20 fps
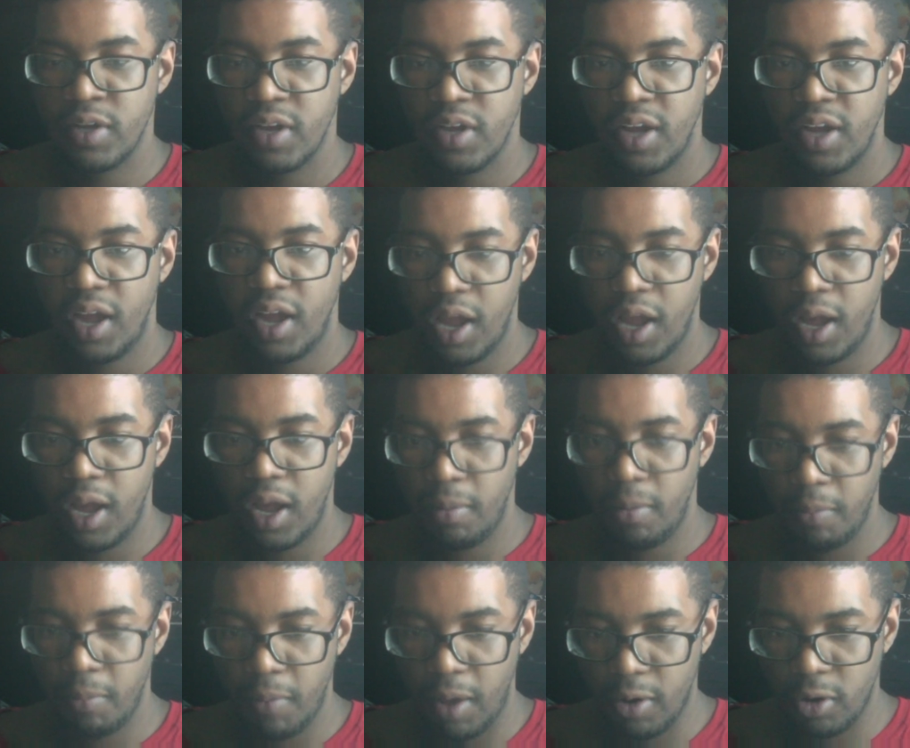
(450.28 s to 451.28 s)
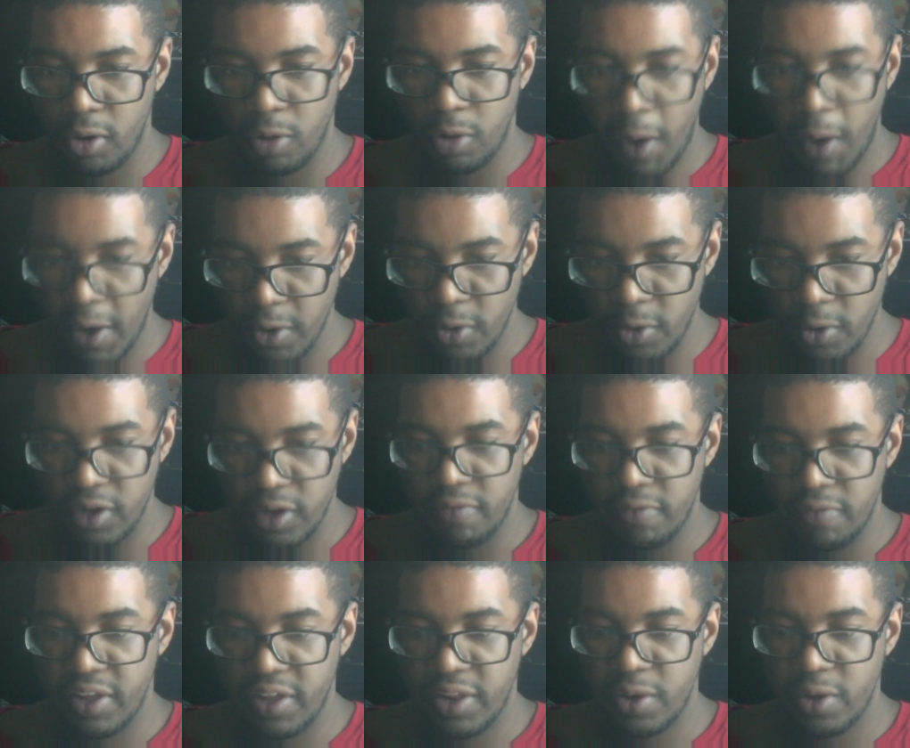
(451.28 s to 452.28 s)
I'm going to probably do another
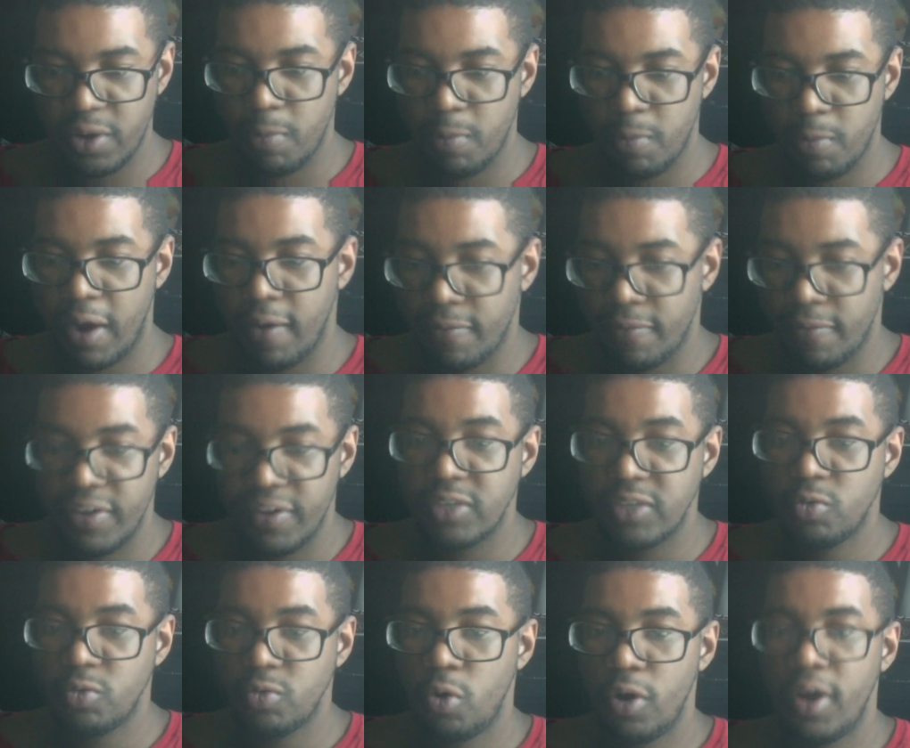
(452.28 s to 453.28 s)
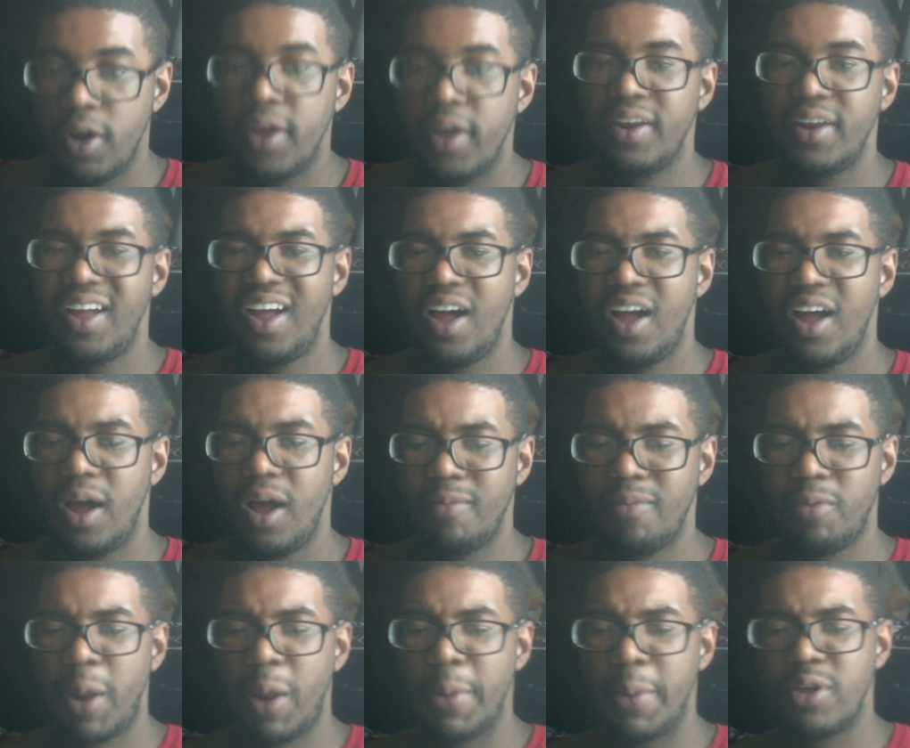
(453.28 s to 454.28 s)
video about this one,
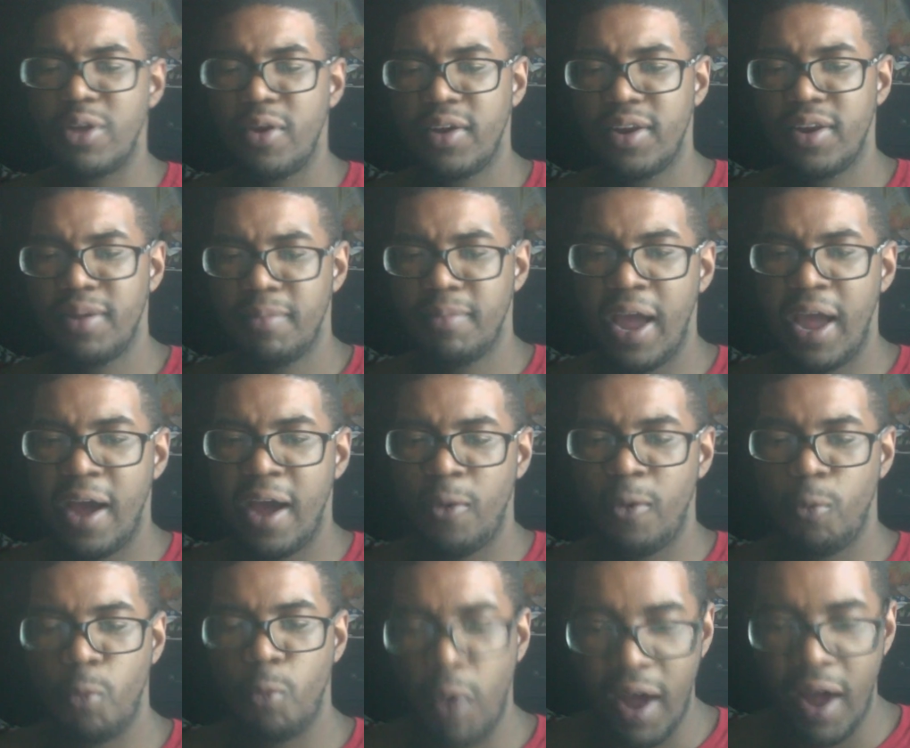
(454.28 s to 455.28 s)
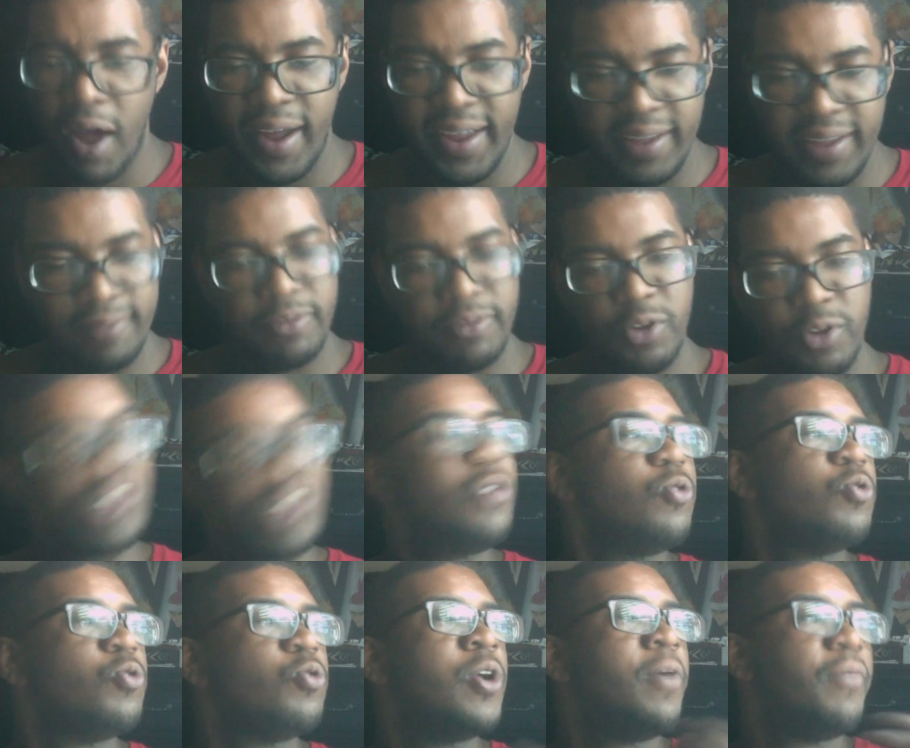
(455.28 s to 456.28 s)
probably talking about why
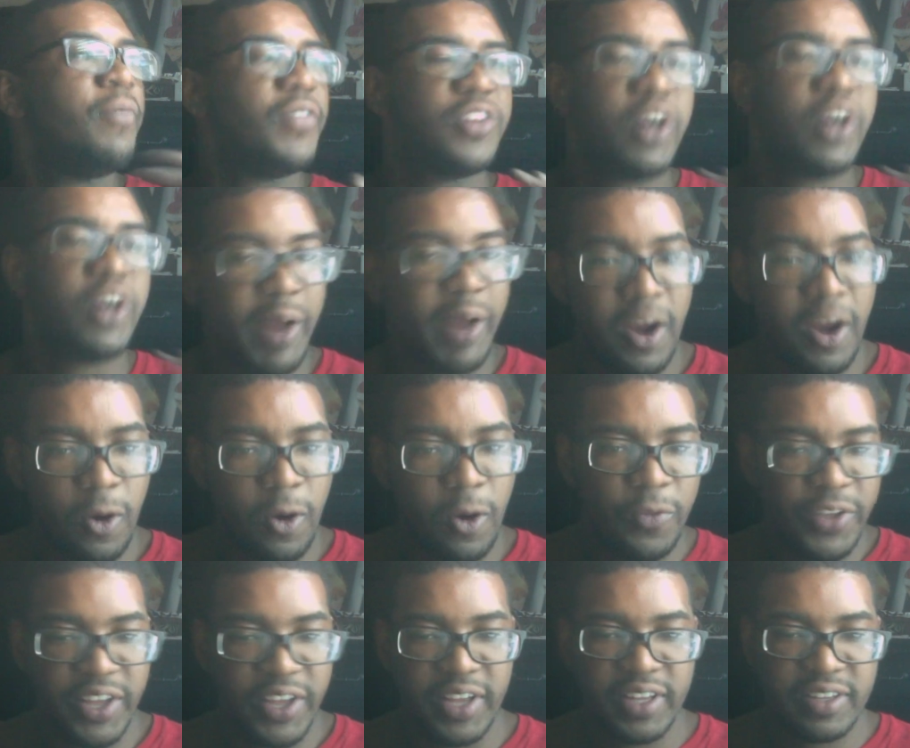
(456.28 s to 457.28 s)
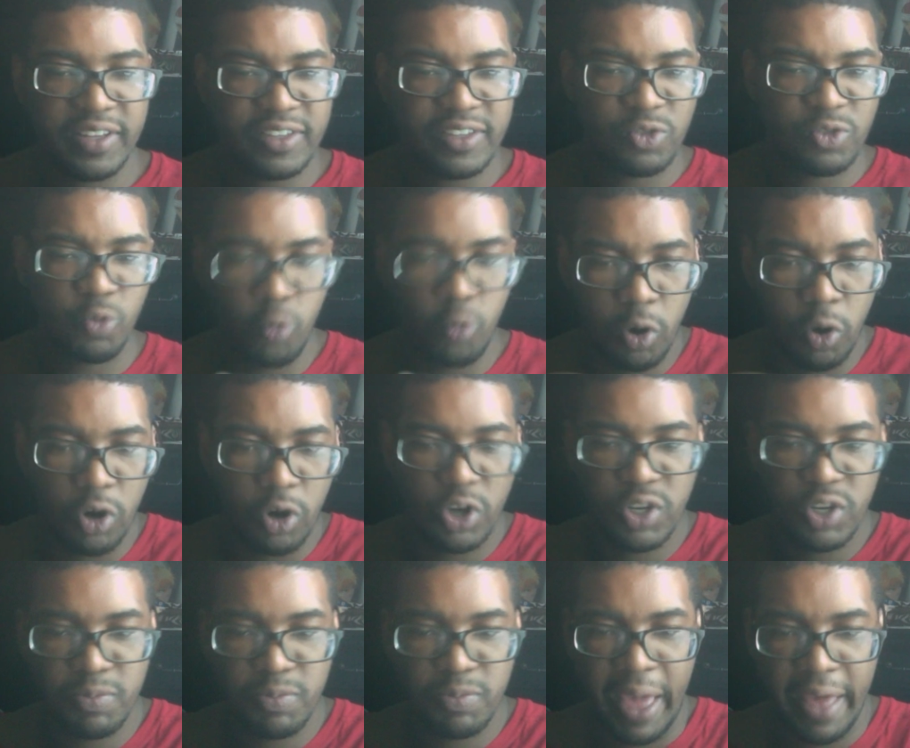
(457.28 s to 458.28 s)
the term Eldians
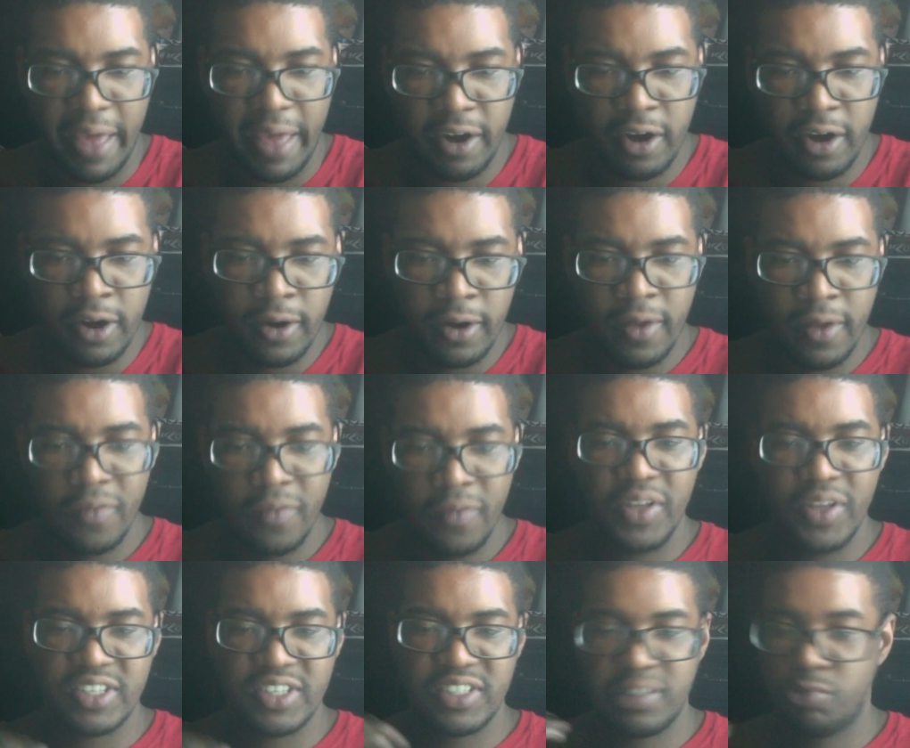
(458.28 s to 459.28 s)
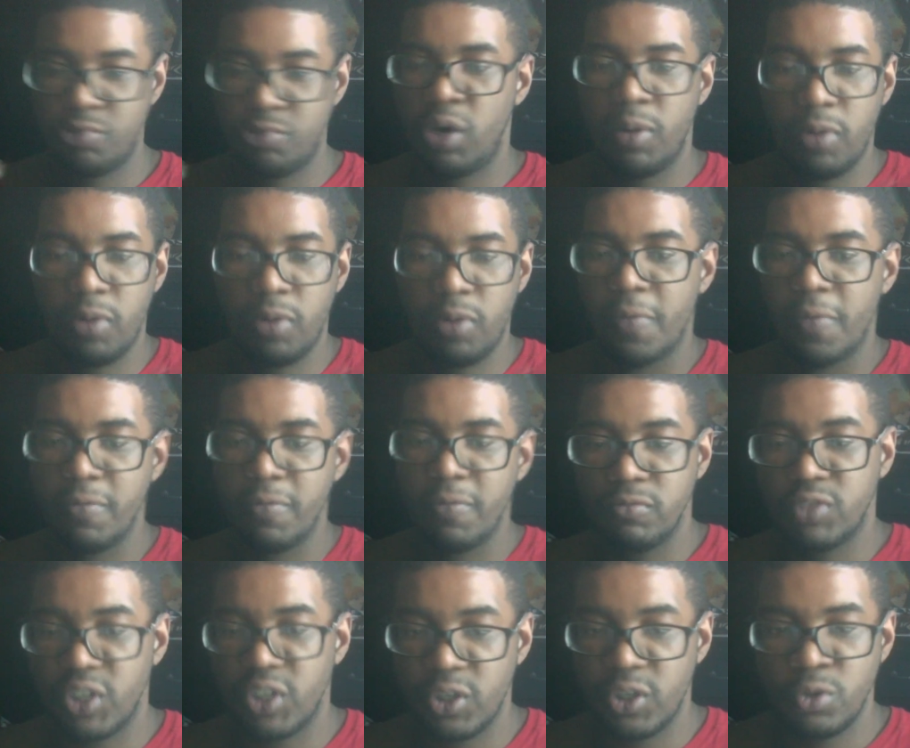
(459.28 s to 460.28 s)
works better than just straight up calling them
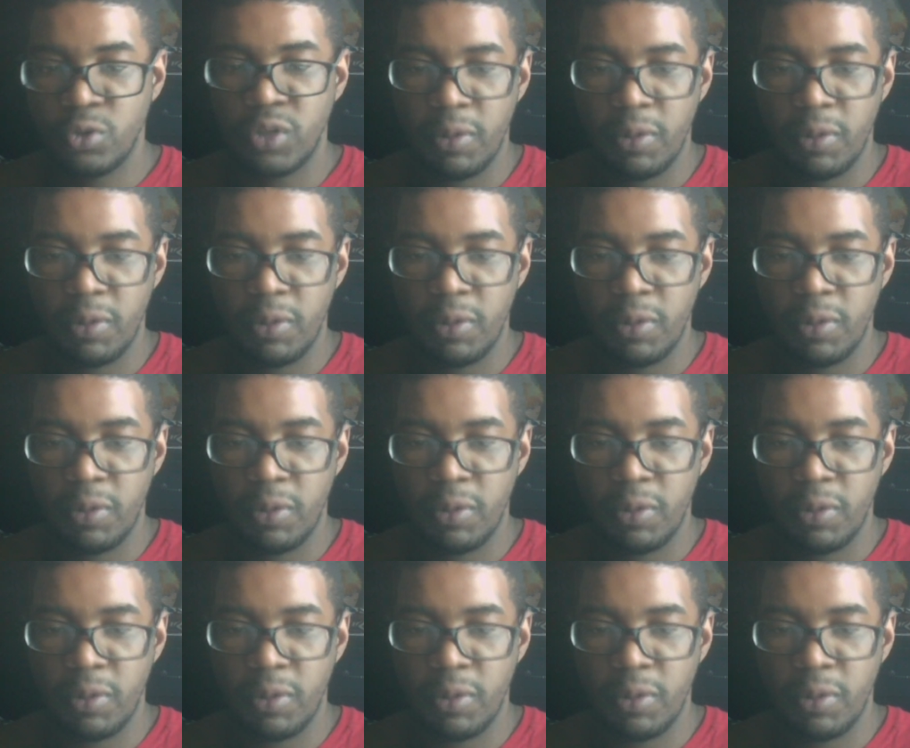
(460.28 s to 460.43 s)
Jews.